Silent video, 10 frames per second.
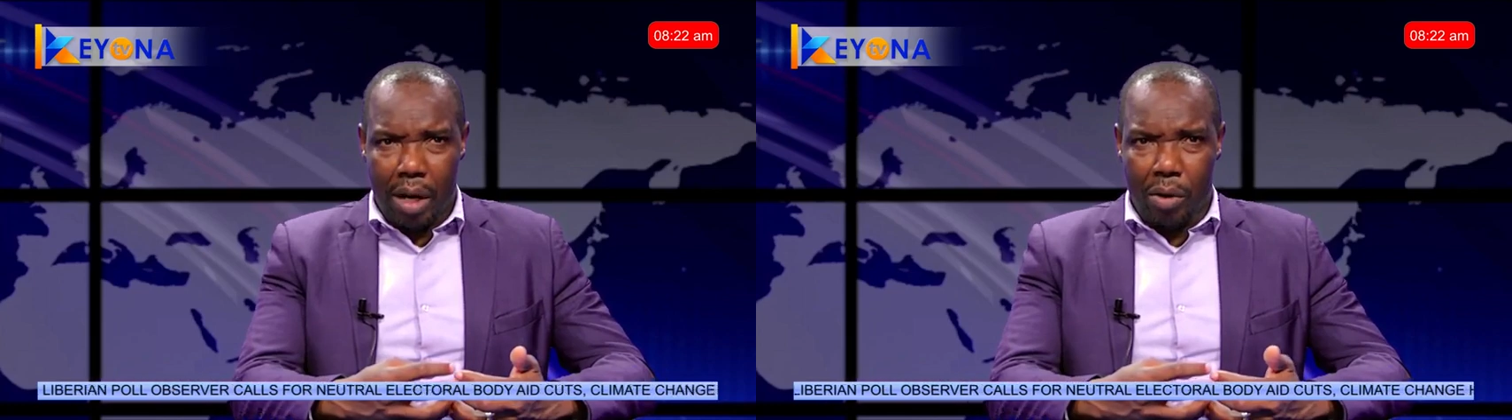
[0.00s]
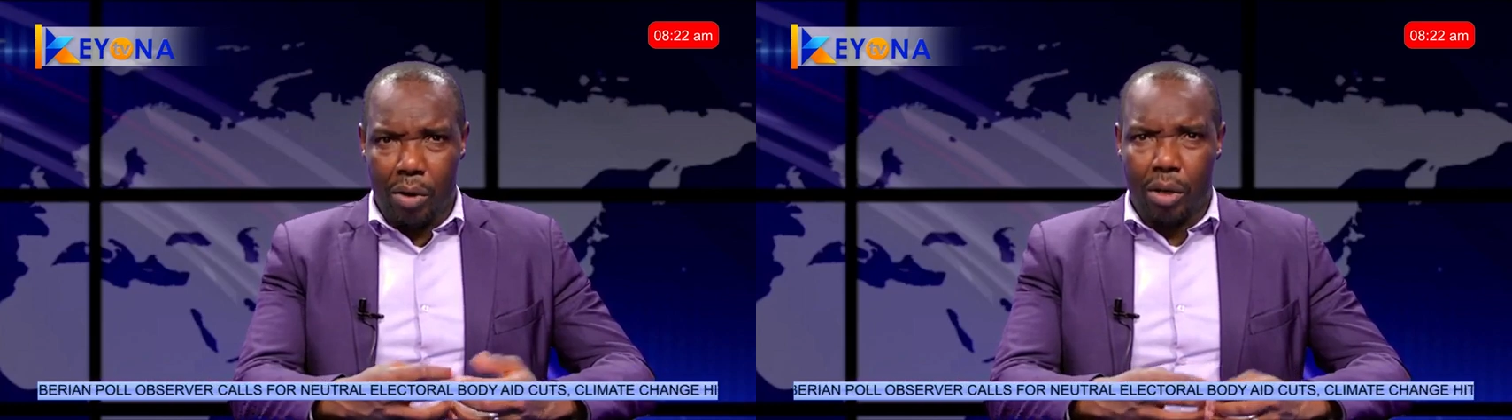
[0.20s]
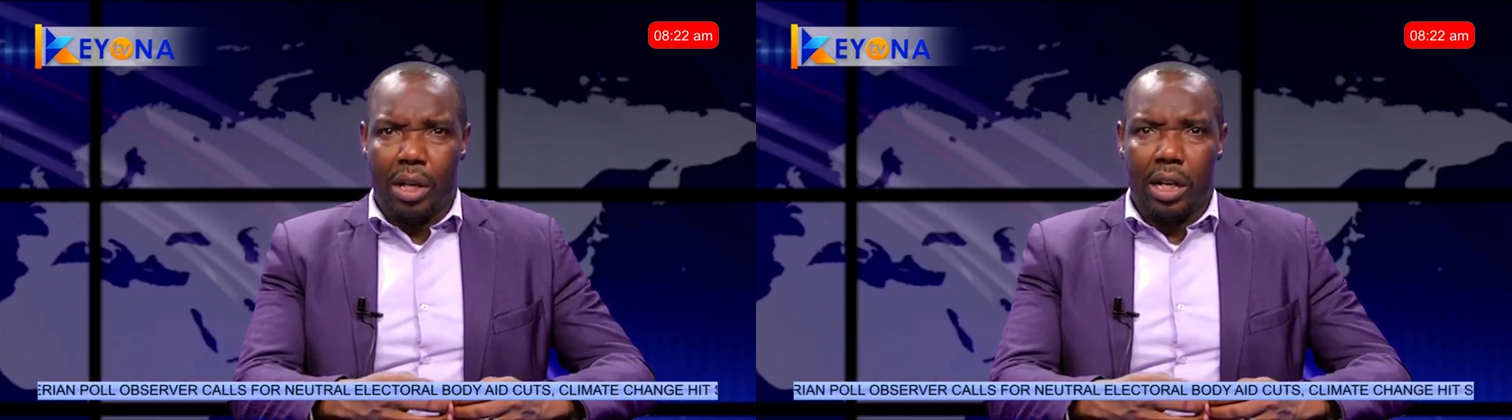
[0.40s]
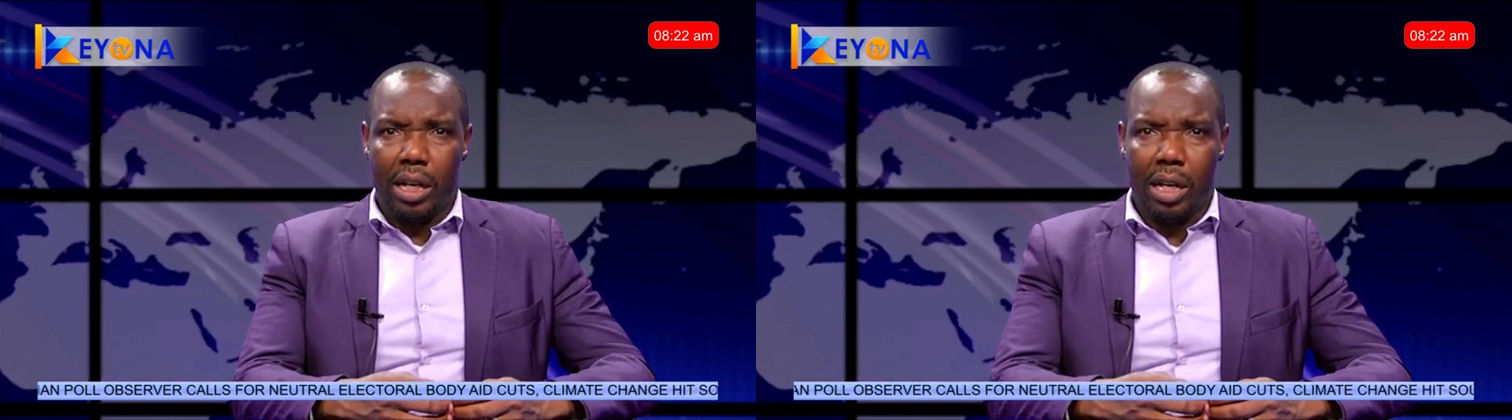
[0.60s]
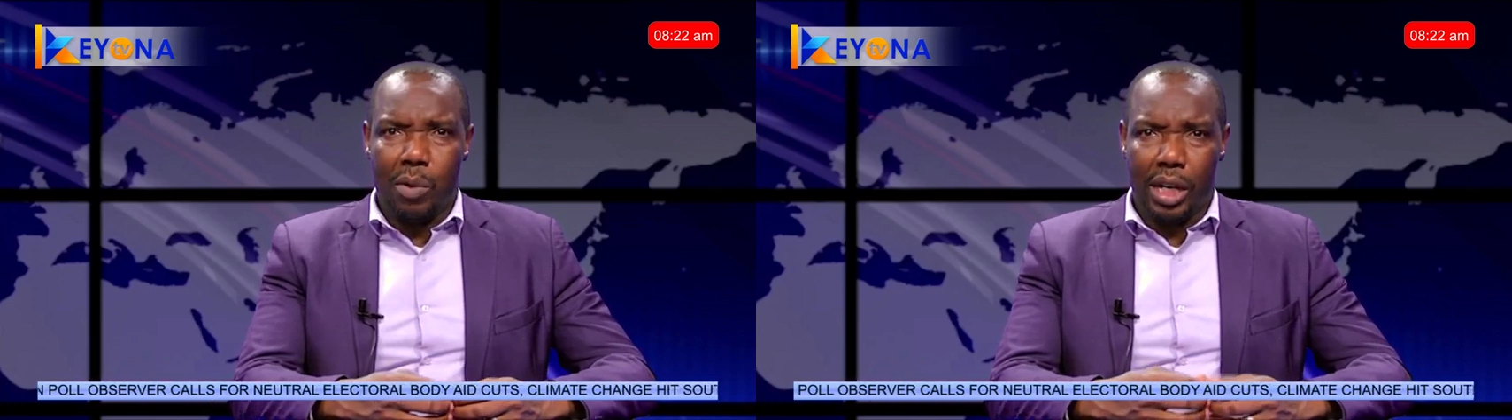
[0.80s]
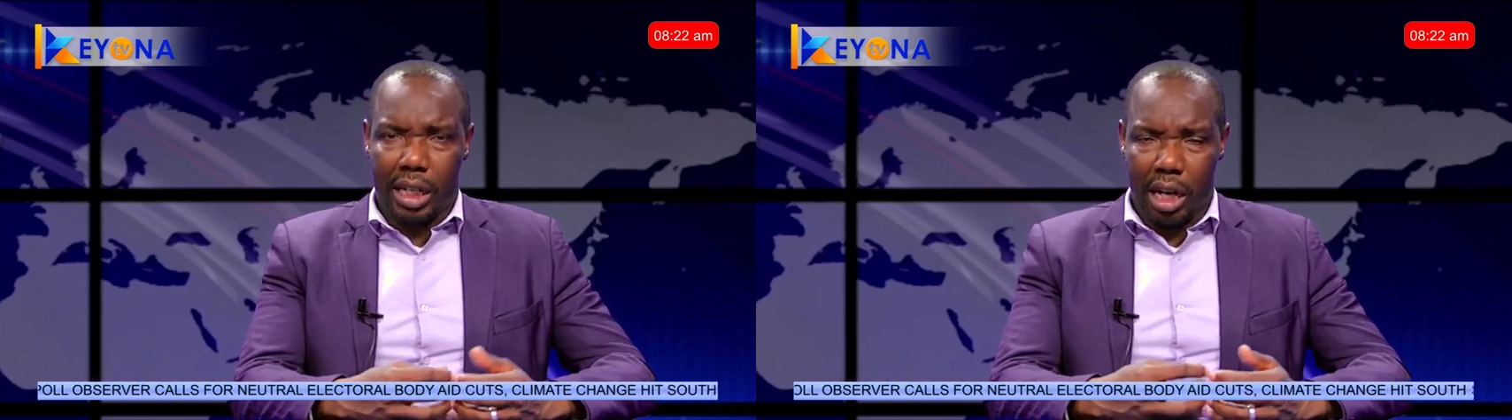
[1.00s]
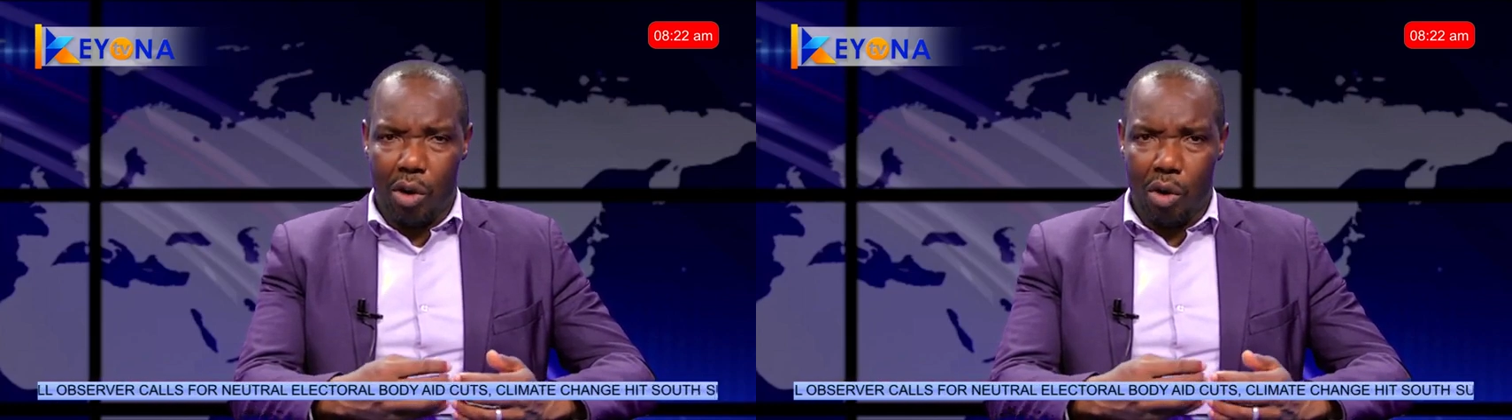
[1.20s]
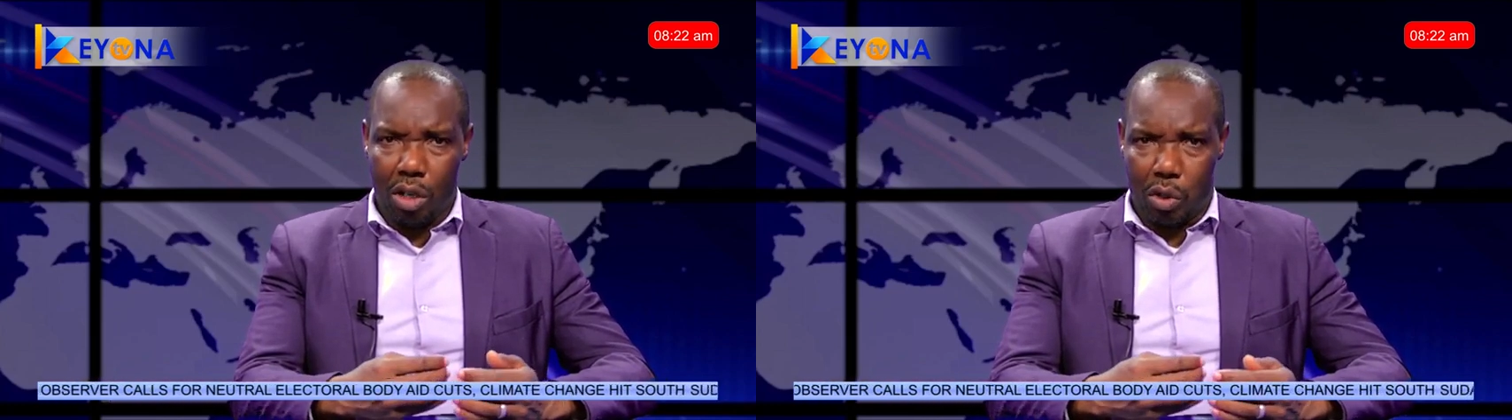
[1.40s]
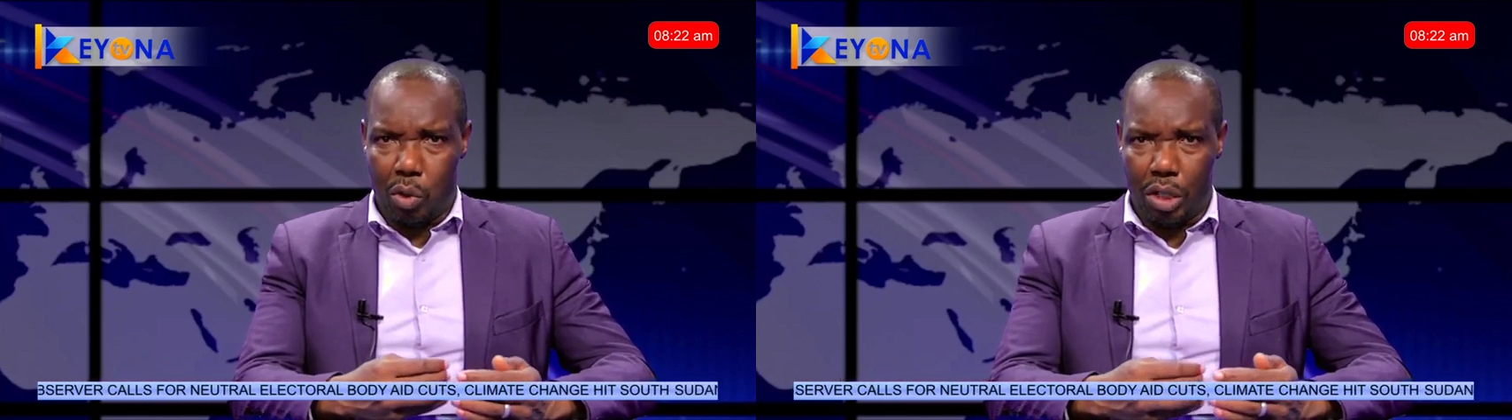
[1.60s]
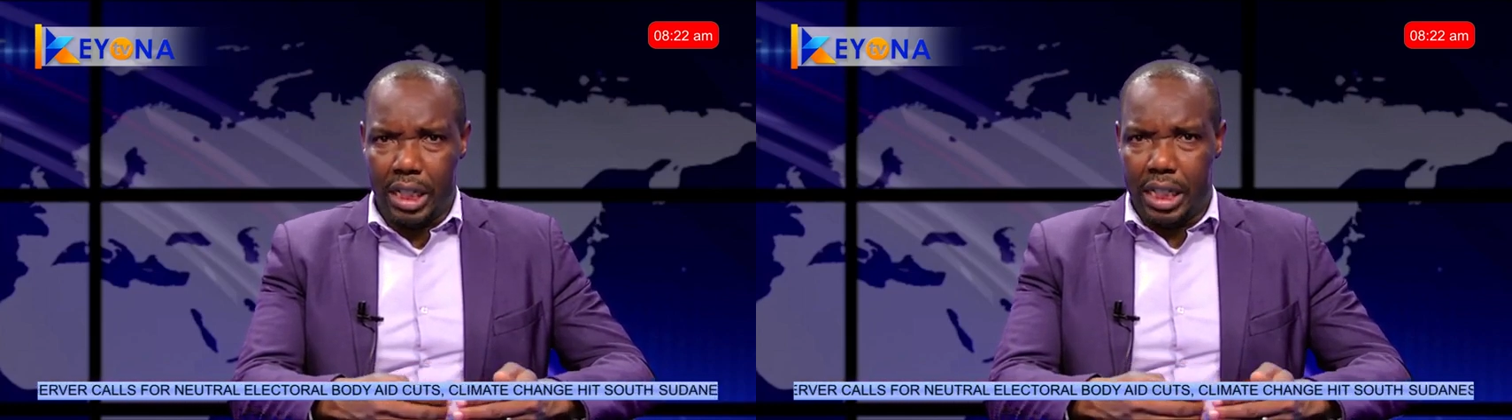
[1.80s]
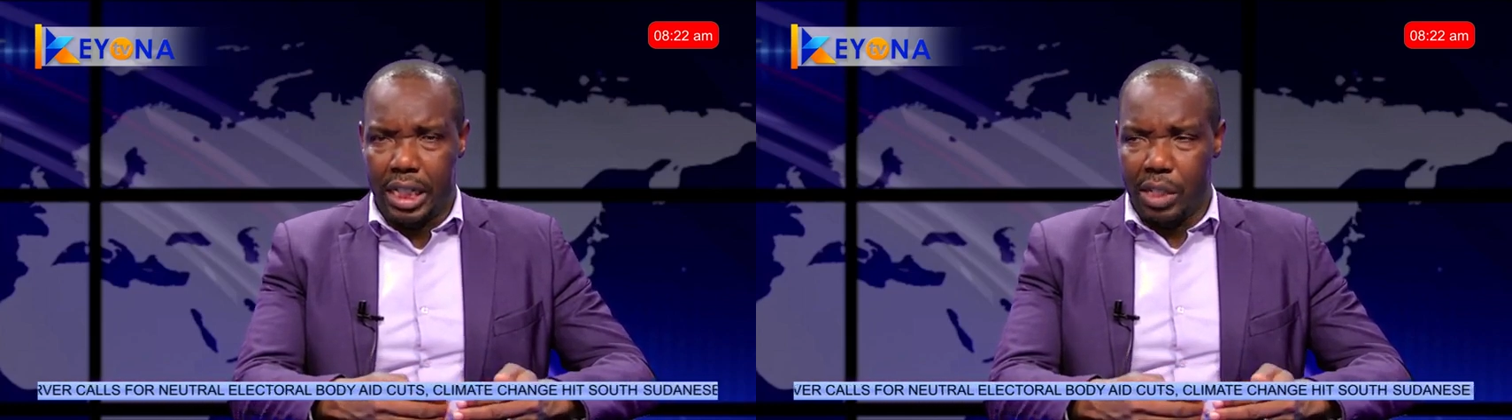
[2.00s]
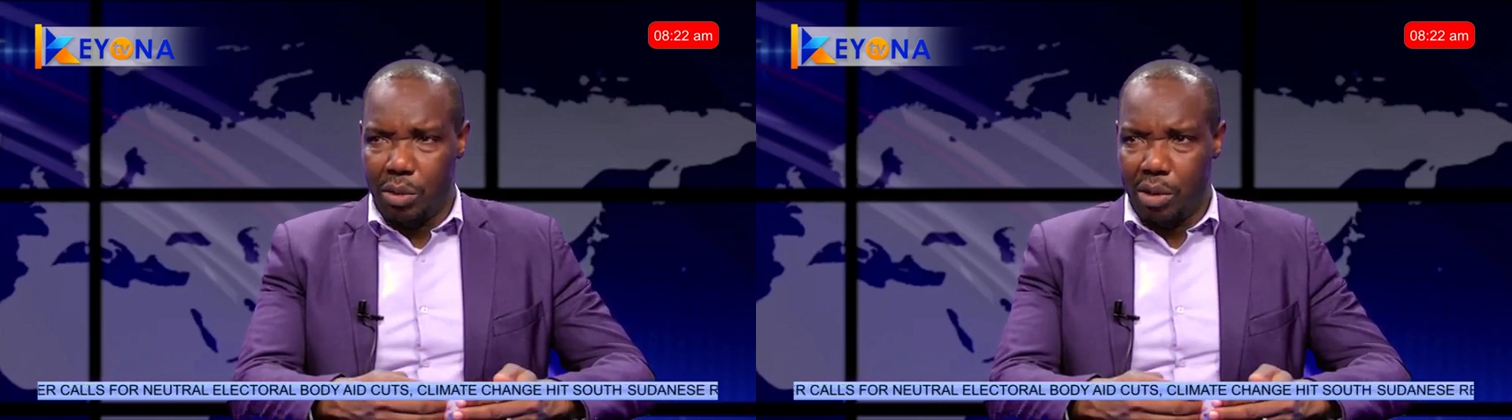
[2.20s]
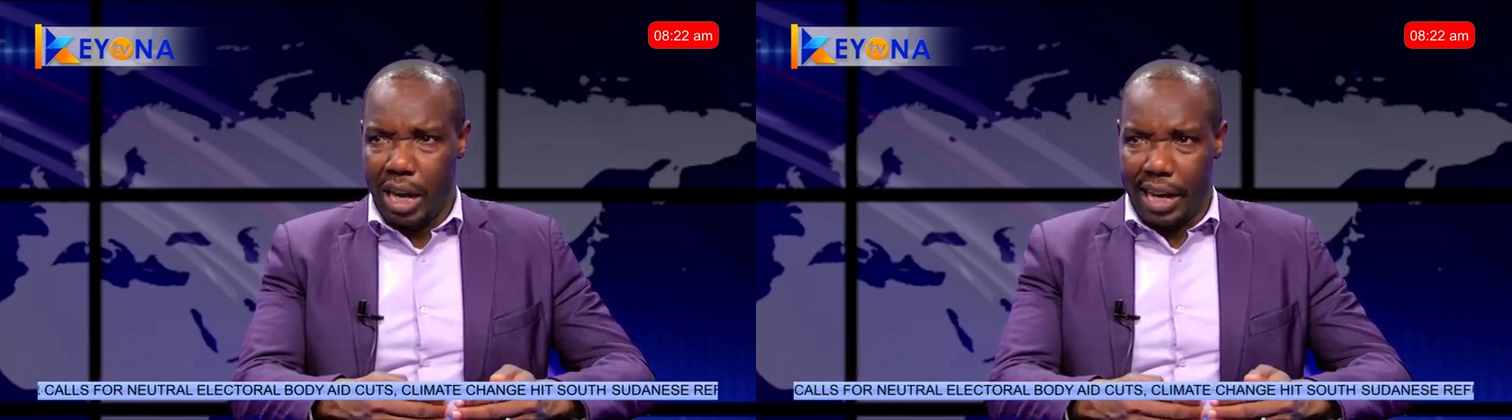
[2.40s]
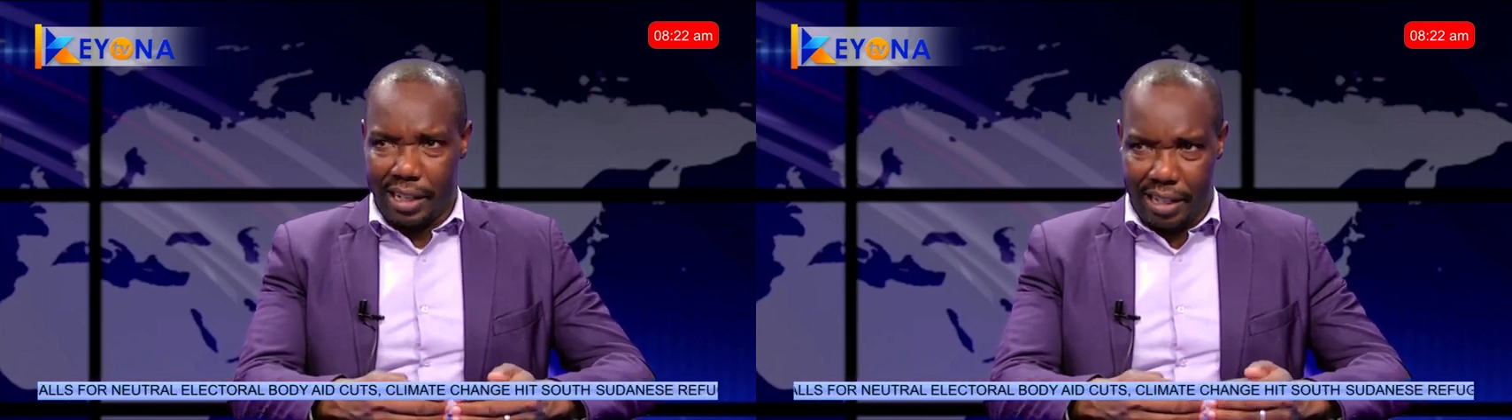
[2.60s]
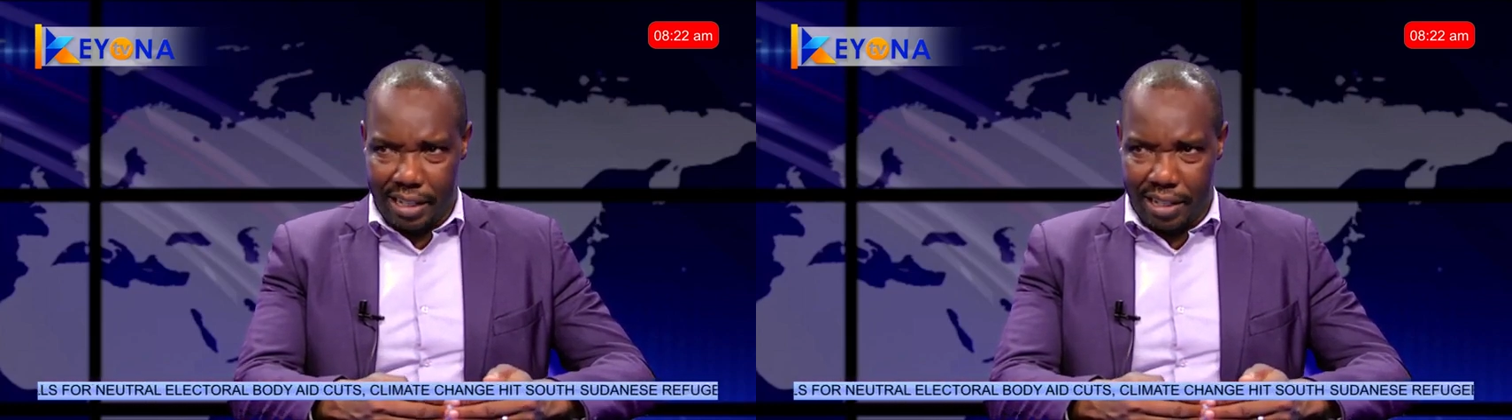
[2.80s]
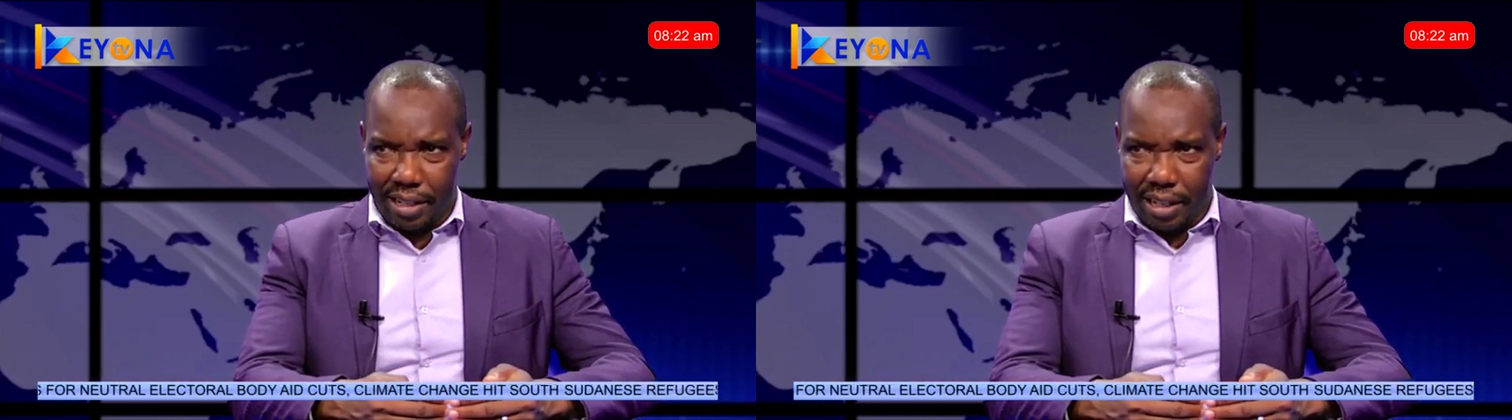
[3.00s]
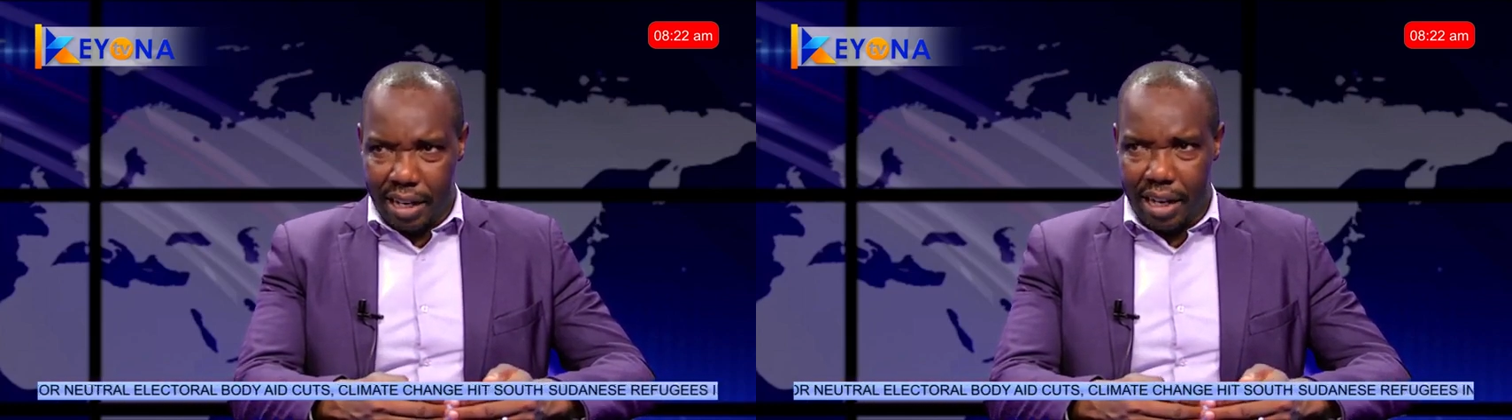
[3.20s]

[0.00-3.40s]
look, we cannot continue like this.